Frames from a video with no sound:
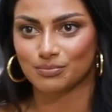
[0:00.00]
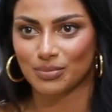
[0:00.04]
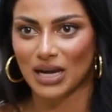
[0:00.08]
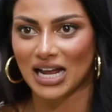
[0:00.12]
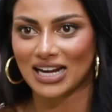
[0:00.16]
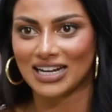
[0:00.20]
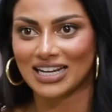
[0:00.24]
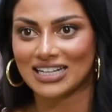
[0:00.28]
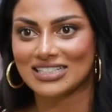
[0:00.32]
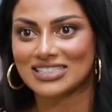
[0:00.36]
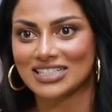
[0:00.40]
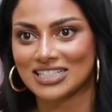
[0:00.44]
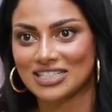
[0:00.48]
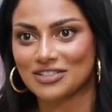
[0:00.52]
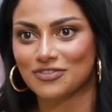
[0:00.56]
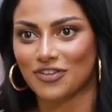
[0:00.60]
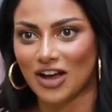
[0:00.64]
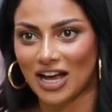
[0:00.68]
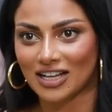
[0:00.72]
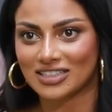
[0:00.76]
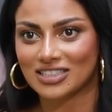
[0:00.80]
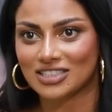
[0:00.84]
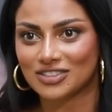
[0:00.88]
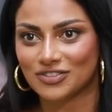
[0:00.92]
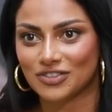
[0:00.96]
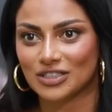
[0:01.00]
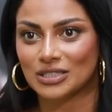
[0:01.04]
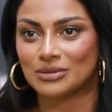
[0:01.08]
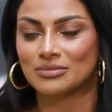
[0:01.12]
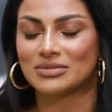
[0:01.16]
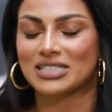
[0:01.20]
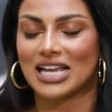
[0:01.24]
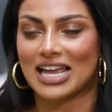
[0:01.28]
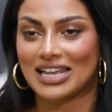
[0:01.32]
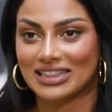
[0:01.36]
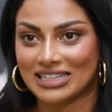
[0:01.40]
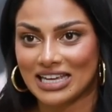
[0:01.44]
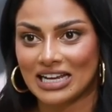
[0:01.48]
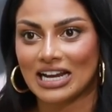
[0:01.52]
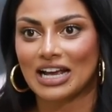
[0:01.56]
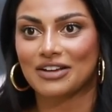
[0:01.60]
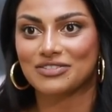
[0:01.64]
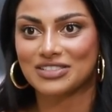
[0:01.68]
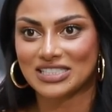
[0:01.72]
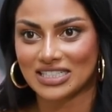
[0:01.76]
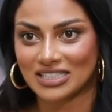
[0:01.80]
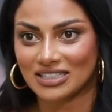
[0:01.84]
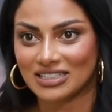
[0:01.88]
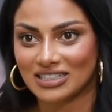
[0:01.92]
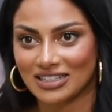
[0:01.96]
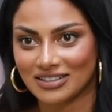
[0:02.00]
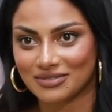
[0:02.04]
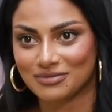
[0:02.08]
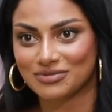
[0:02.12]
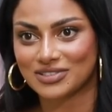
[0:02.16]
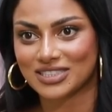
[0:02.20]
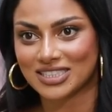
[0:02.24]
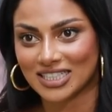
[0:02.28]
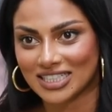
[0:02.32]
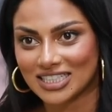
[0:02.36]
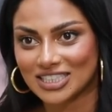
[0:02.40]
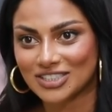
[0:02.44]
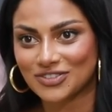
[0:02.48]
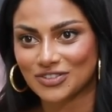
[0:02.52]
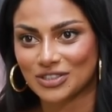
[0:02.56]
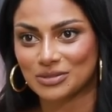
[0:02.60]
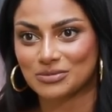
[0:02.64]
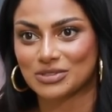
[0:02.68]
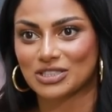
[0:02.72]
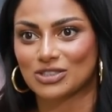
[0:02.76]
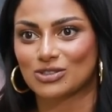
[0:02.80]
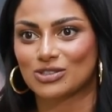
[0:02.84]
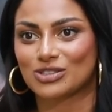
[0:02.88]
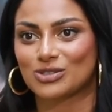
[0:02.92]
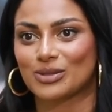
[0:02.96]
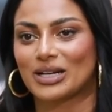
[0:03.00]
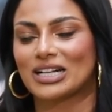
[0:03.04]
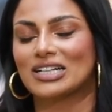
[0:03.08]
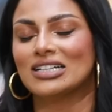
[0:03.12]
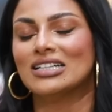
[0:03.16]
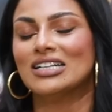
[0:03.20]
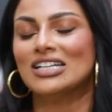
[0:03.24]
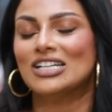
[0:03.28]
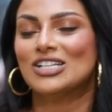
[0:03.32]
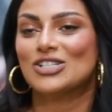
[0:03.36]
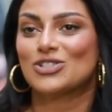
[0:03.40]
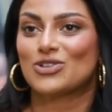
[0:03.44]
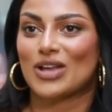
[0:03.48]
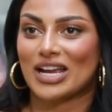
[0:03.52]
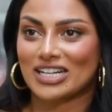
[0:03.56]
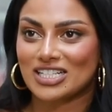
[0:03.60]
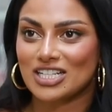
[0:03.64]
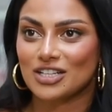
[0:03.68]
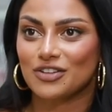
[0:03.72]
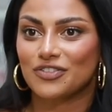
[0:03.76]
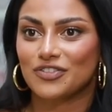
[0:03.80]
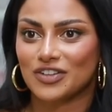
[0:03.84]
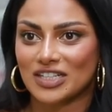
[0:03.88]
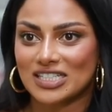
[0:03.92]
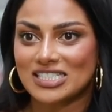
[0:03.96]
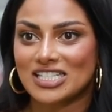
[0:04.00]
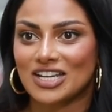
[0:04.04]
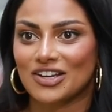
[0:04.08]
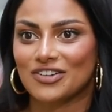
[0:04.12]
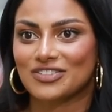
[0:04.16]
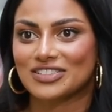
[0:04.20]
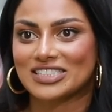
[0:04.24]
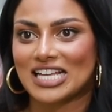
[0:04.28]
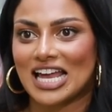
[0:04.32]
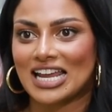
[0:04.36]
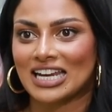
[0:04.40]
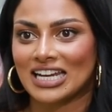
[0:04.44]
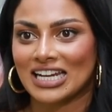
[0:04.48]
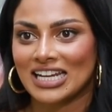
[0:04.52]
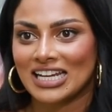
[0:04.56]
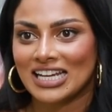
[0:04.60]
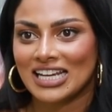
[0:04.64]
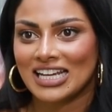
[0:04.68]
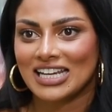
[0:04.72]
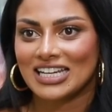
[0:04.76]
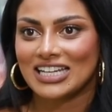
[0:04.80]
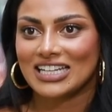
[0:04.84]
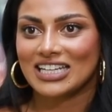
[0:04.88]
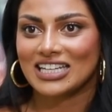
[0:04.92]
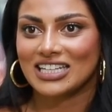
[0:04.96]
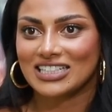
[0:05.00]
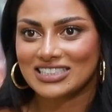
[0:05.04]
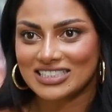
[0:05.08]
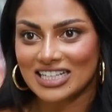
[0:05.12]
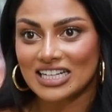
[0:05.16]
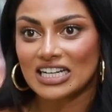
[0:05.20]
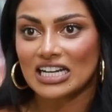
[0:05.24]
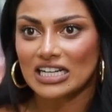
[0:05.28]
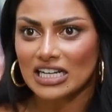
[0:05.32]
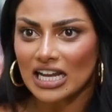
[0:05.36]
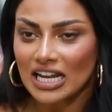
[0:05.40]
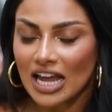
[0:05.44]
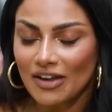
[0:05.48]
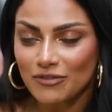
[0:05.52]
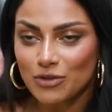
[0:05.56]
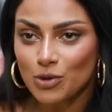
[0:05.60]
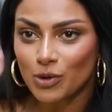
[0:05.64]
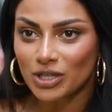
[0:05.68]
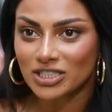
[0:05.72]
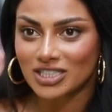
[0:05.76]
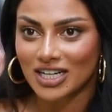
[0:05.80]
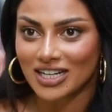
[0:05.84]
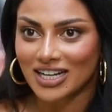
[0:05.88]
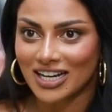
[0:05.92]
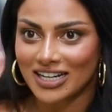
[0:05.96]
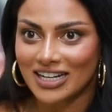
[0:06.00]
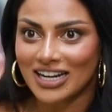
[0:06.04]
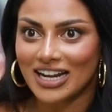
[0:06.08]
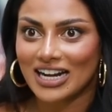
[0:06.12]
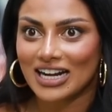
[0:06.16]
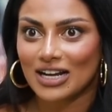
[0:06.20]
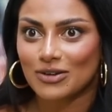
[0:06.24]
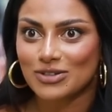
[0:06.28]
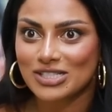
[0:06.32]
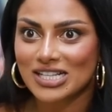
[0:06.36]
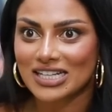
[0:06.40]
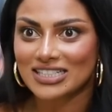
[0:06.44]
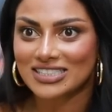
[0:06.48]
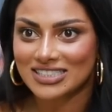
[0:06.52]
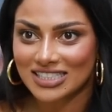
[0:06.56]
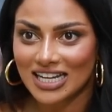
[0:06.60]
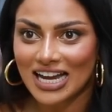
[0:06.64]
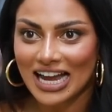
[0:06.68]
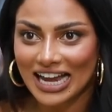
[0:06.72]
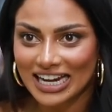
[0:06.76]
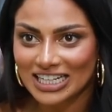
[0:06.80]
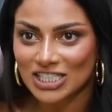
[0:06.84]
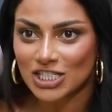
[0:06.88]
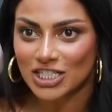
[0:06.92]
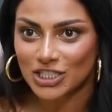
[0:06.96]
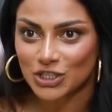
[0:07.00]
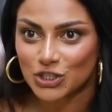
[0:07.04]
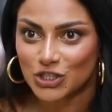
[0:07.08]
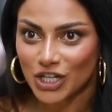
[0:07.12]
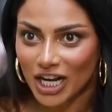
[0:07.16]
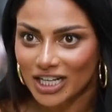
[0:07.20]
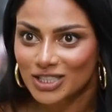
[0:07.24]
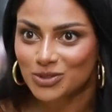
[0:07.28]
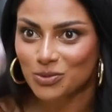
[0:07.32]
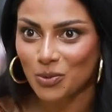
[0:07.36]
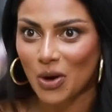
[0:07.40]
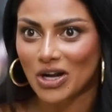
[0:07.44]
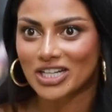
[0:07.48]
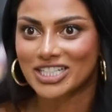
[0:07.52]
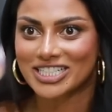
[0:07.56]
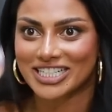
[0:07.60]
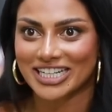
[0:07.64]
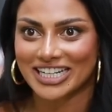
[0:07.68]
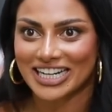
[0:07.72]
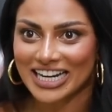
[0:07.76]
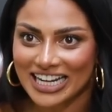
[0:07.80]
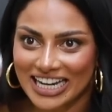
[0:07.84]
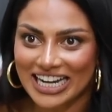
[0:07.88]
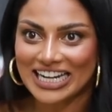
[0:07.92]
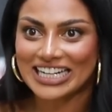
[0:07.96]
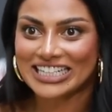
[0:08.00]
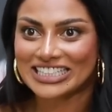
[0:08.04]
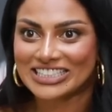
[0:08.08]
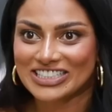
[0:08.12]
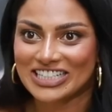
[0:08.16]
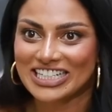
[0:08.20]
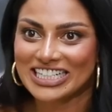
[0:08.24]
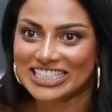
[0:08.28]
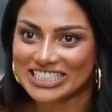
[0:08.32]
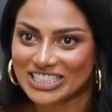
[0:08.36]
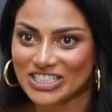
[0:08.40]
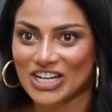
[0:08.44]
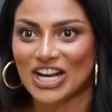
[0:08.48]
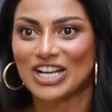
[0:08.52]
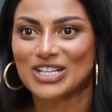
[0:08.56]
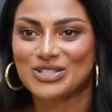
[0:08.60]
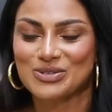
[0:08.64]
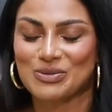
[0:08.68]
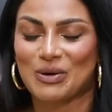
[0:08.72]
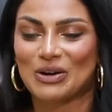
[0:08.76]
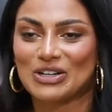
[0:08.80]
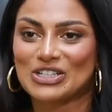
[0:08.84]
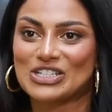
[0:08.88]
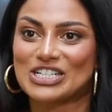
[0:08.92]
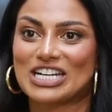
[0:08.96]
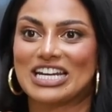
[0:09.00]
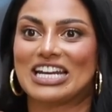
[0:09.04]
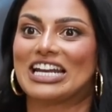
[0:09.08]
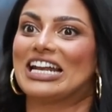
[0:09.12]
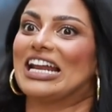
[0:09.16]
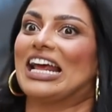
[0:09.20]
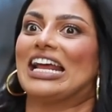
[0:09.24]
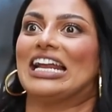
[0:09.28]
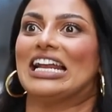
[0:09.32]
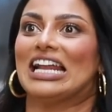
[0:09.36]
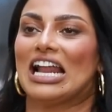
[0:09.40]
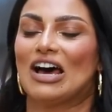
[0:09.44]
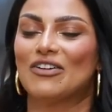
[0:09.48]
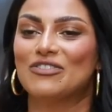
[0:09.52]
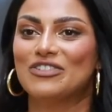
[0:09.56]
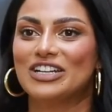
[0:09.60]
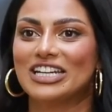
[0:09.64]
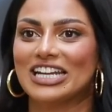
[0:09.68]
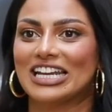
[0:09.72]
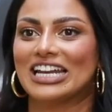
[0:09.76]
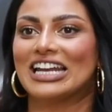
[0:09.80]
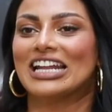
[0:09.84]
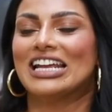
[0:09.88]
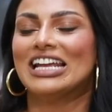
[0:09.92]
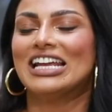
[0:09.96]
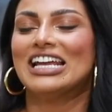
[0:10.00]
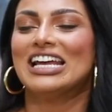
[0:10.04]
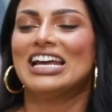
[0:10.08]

Balia sir's father's films, and then I've seen sir's films as well. So actually the first day of set, he said, have you watched Akanda? And I was like, sir, I actually just watched it. Like, I literally just watched it and I loved it.